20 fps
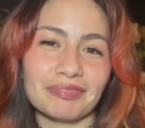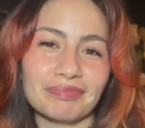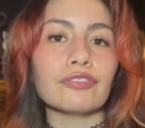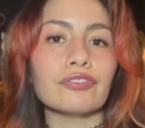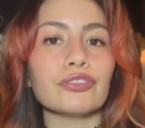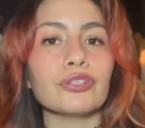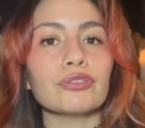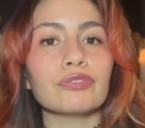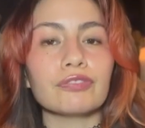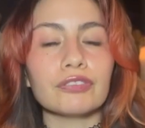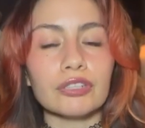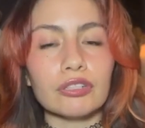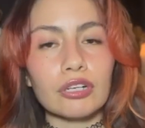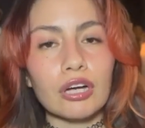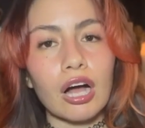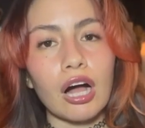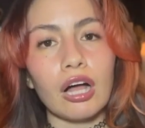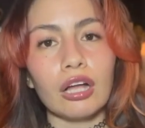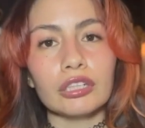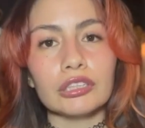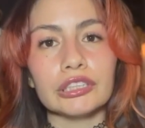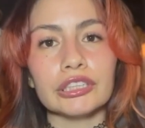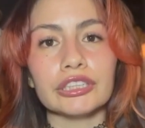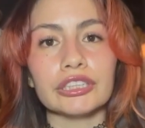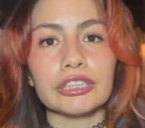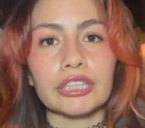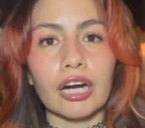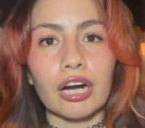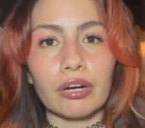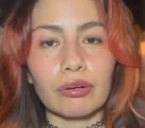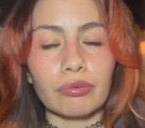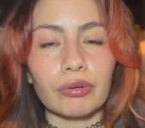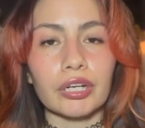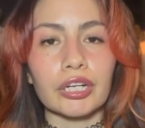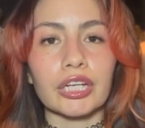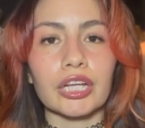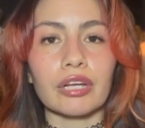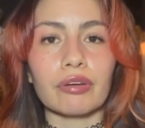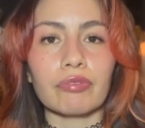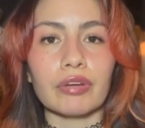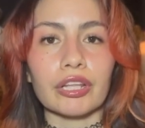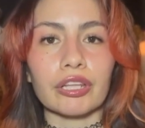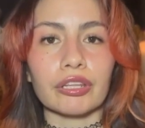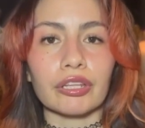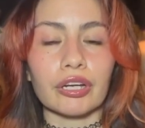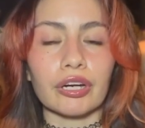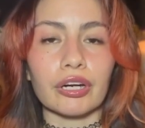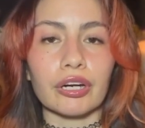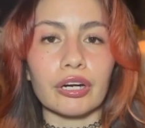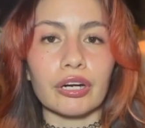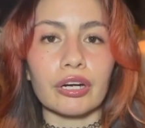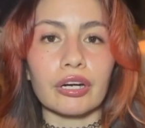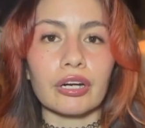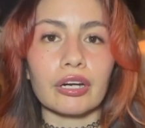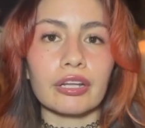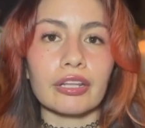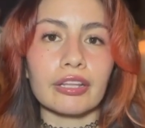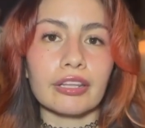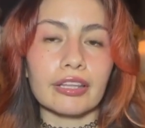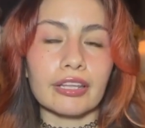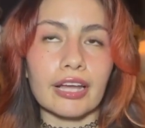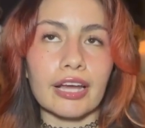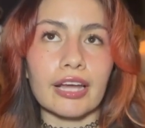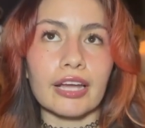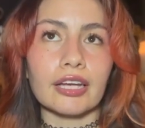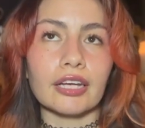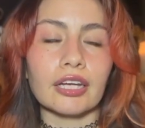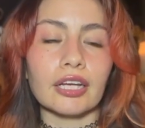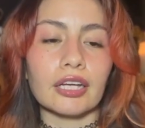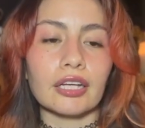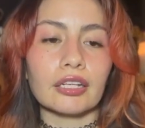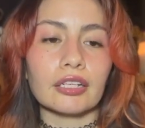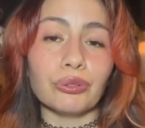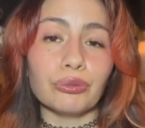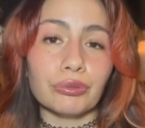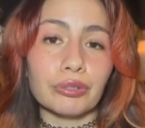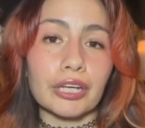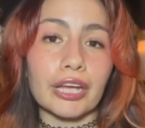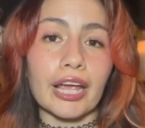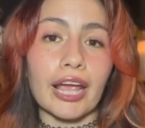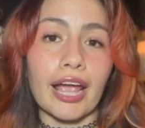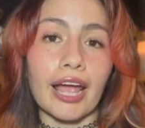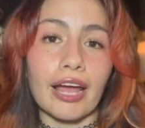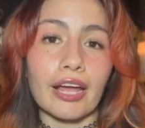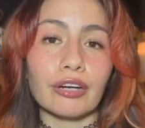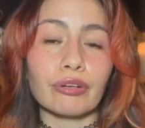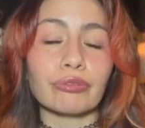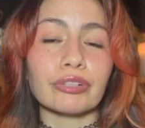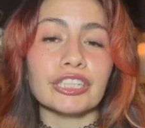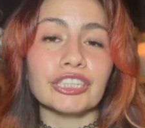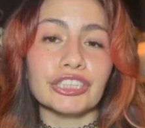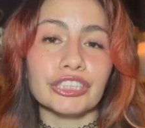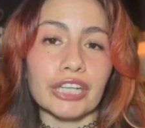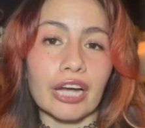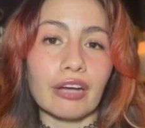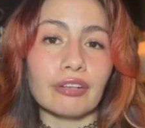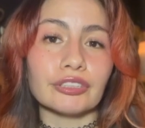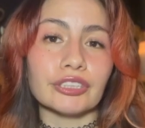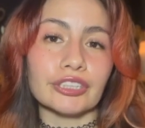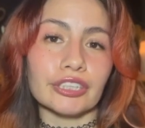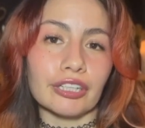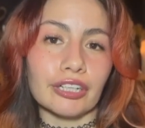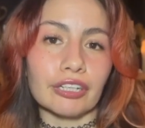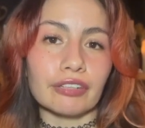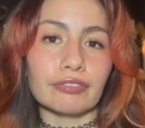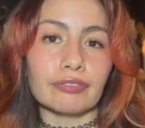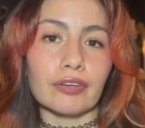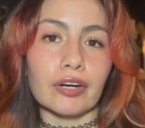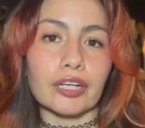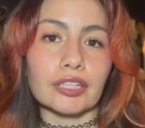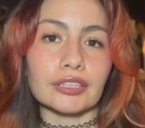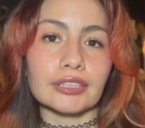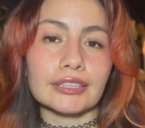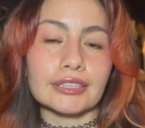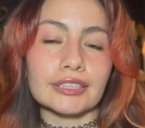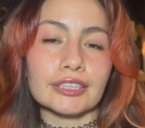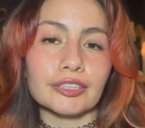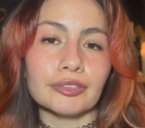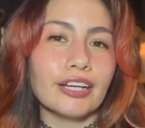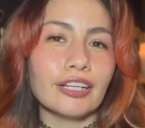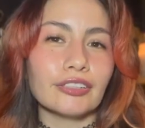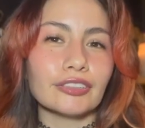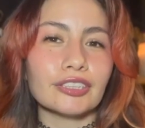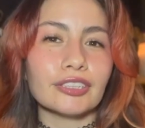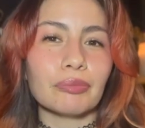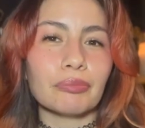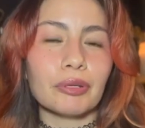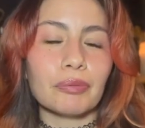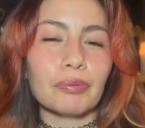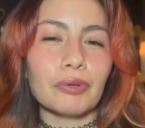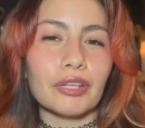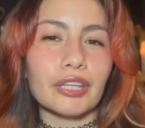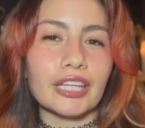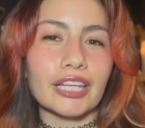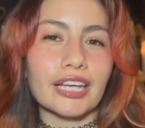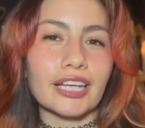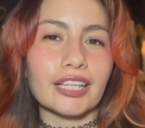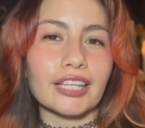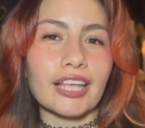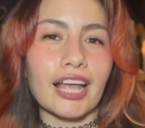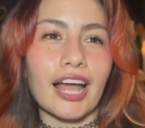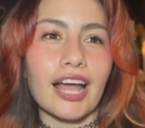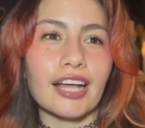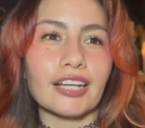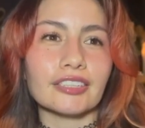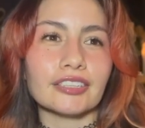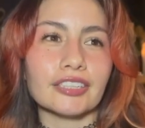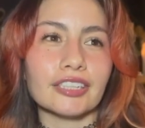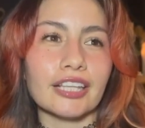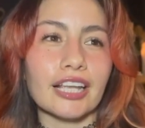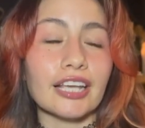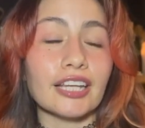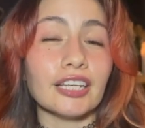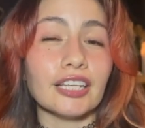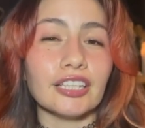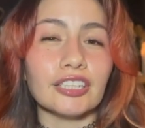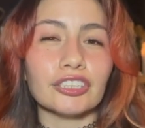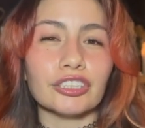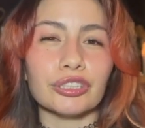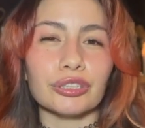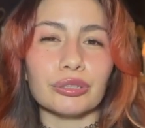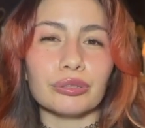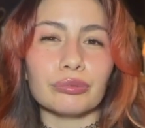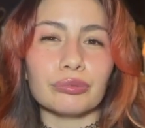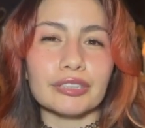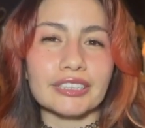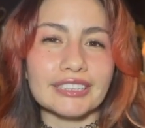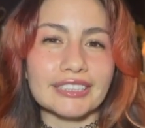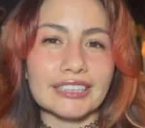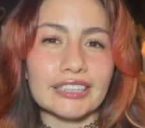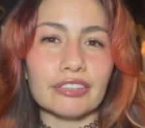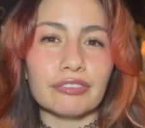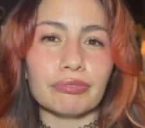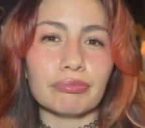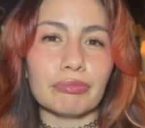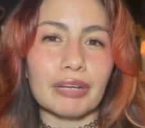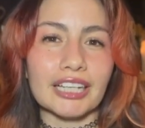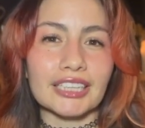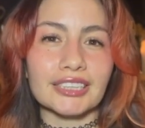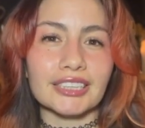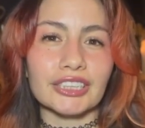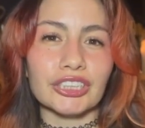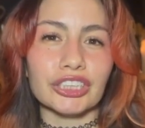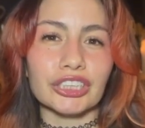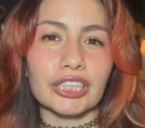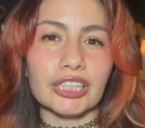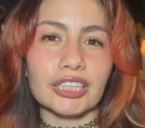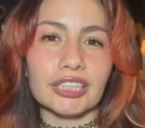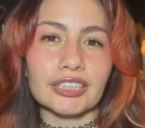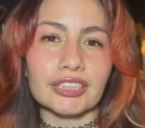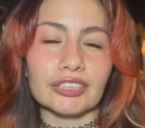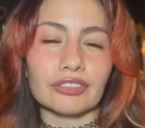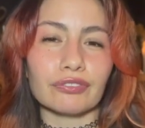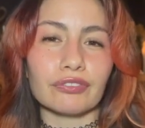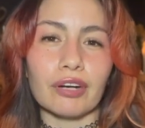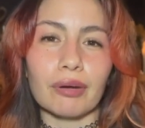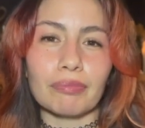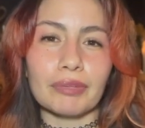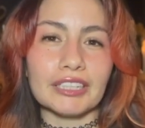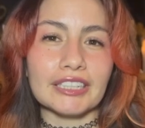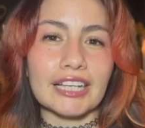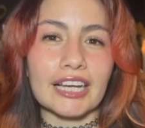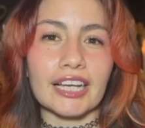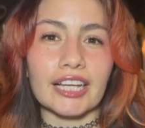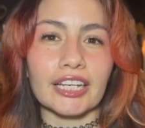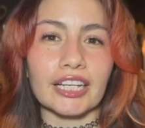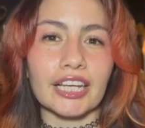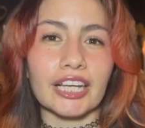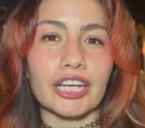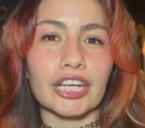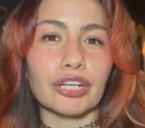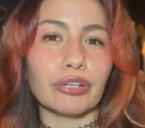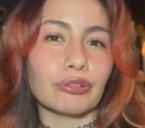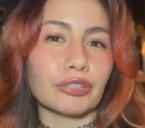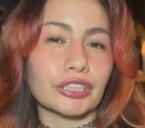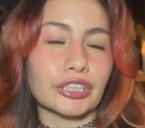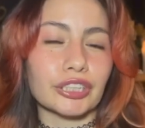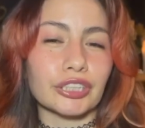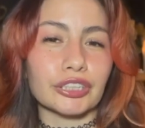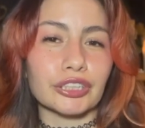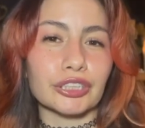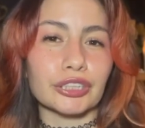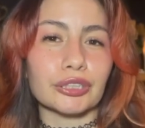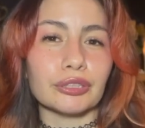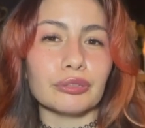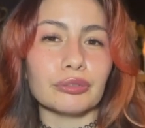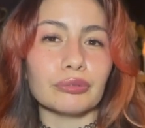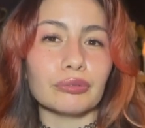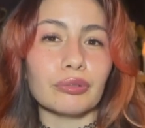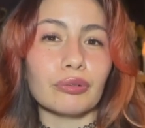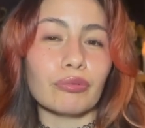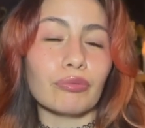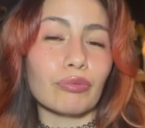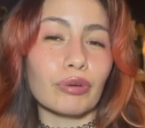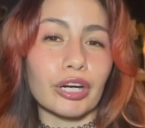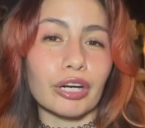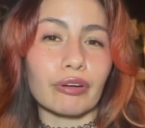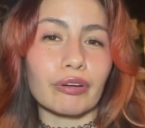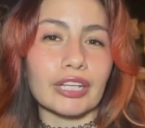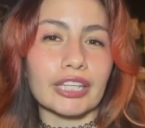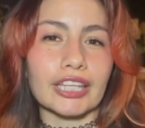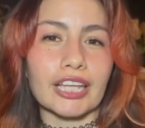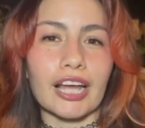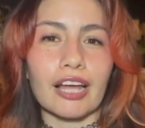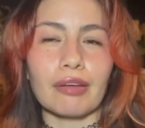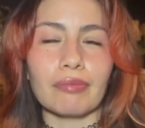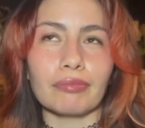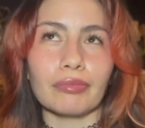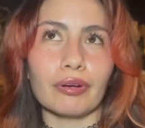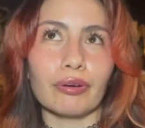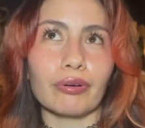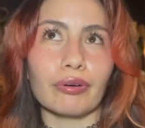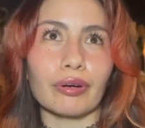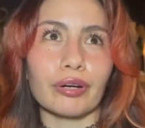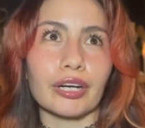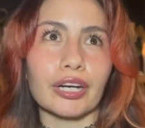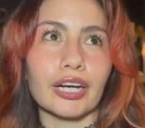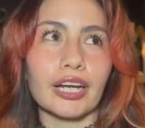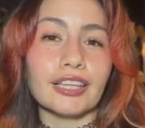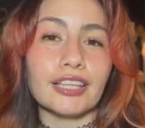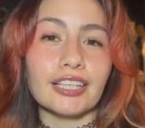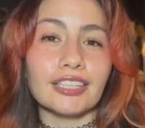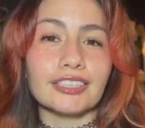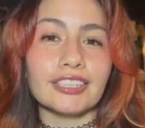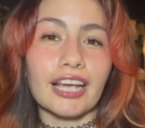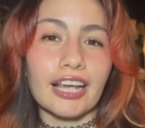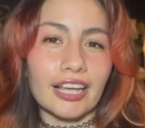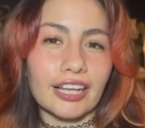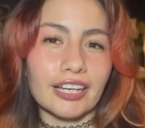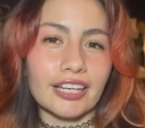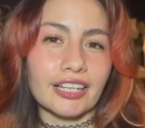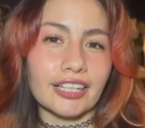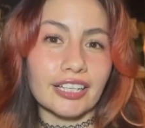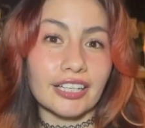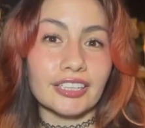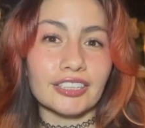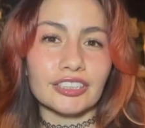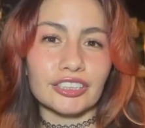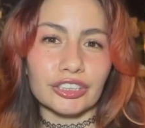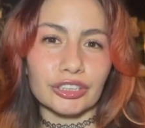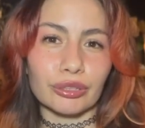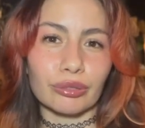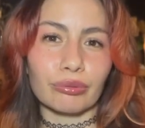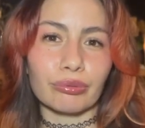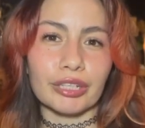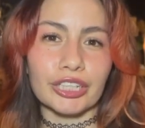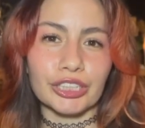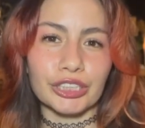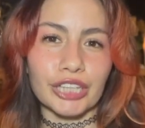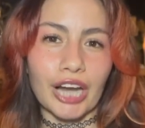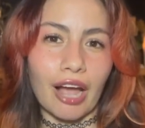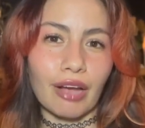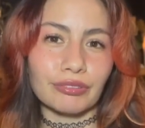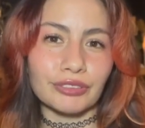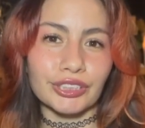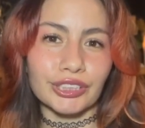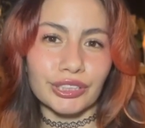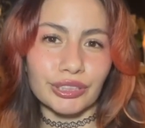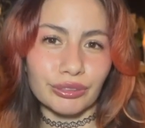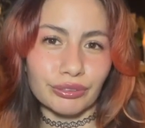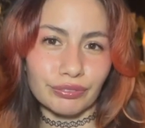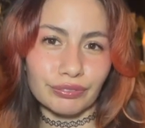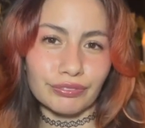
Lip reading: If you feel called to start working with her, then you can reach out to her first. I know some people think that they need to receive messages from a deity in order to work with them, or the deity needs to reach out to you